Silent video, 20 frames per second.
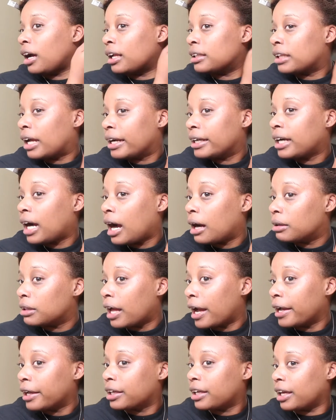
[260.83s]
I like how
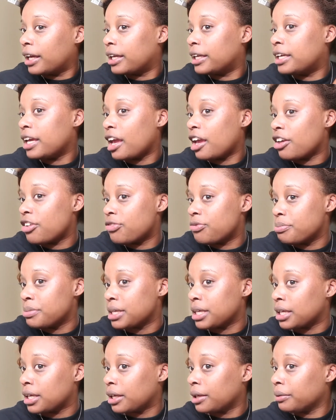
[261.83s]
like it gave
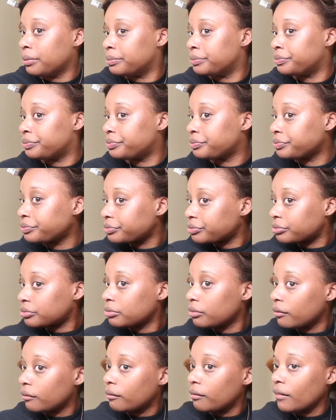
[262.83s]
me,
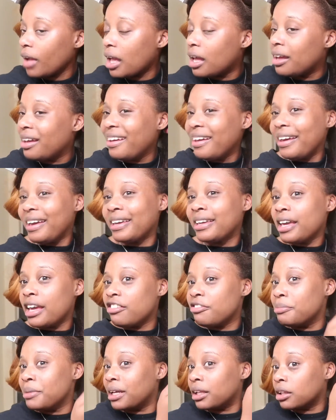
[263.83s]
it
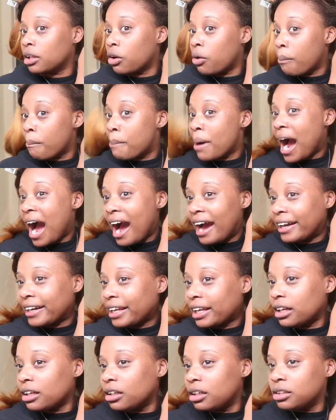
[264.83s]
gave me a little
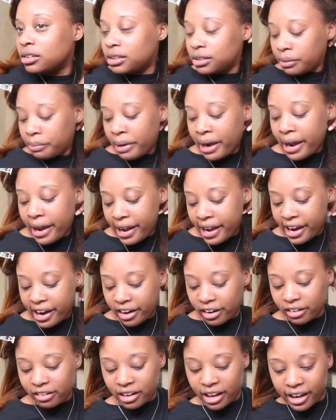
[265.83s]
body to my hair.
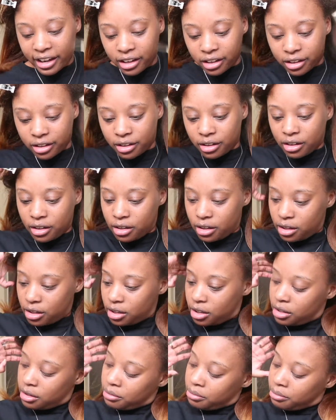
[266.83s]
Like
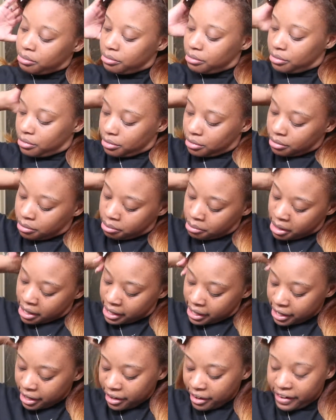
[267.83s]
my
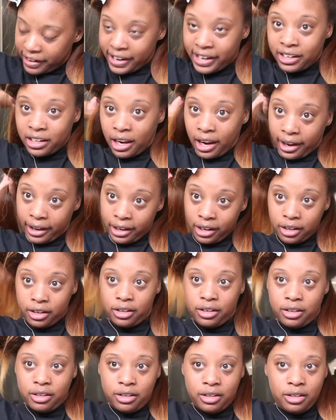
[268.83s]
hair had like
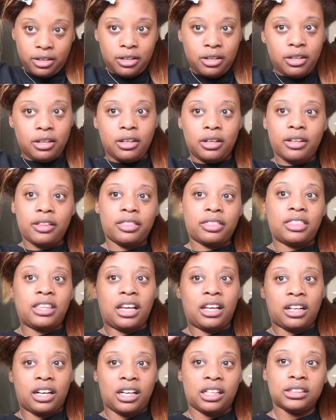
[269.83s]

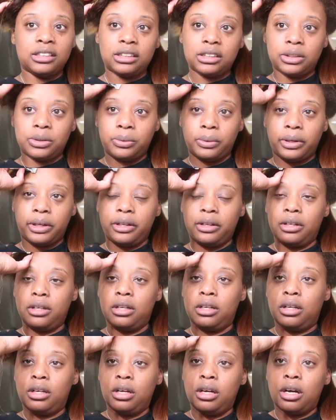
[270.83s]
thickness to it.
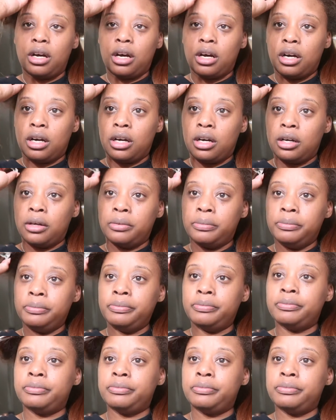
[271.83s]
Um,